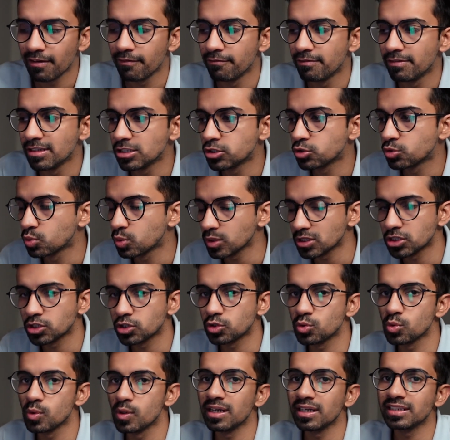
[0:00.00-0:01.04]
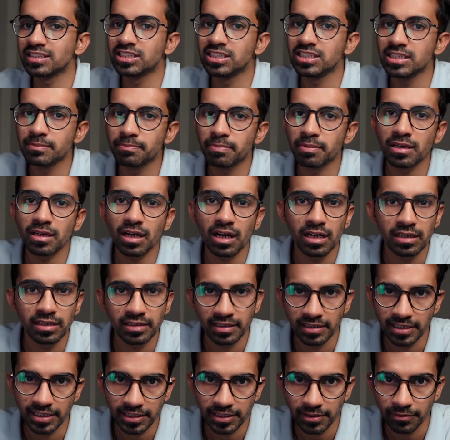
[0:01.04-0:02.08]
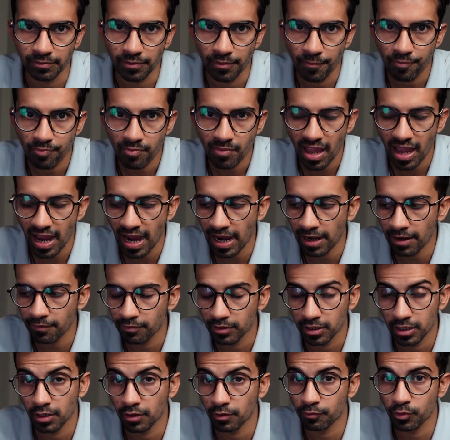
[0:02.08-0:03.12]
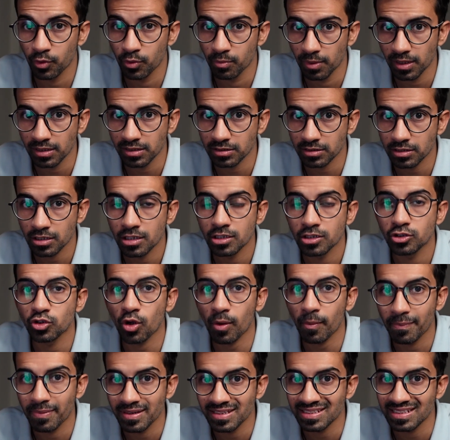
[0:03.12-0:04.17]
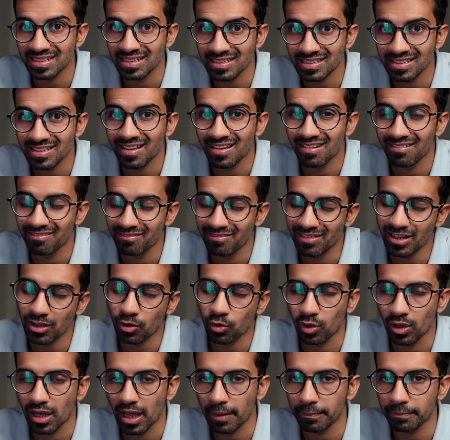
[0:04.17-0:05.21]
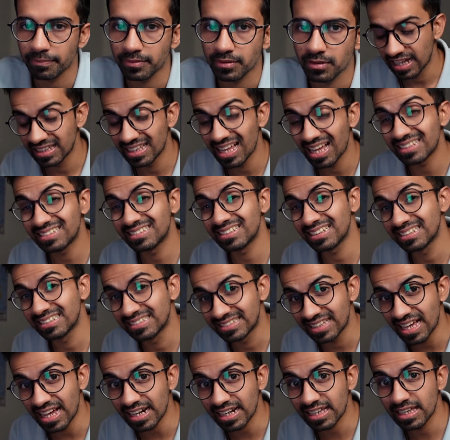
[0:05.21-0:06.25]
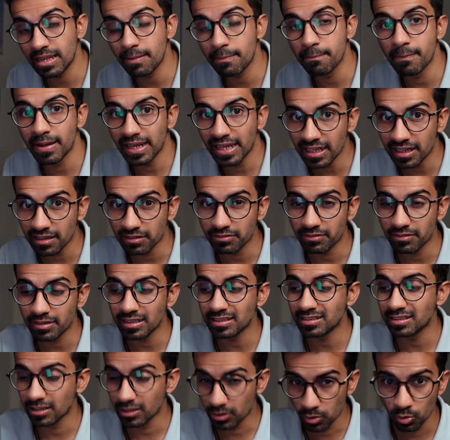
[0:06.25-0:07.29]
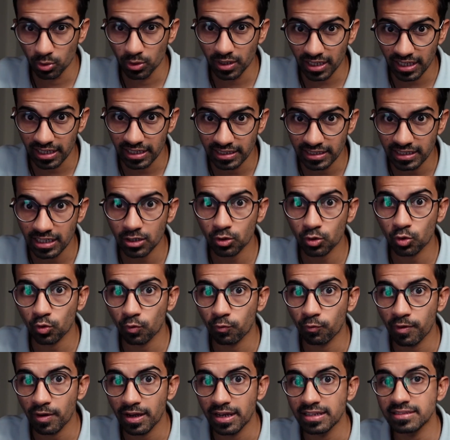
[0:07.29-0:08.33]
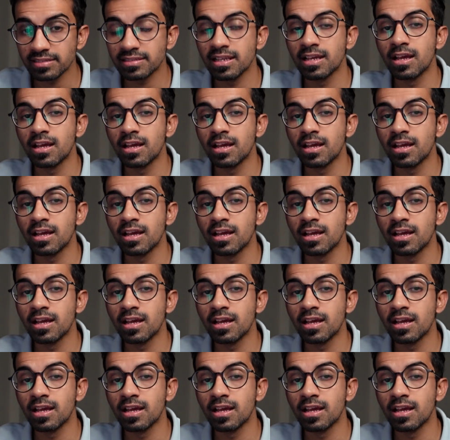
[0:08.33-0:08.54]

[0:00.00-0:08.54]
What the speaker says: will switch to a cheaper alternative. And within a few months, your business will collapse. And that's exactly many countries, including India, could face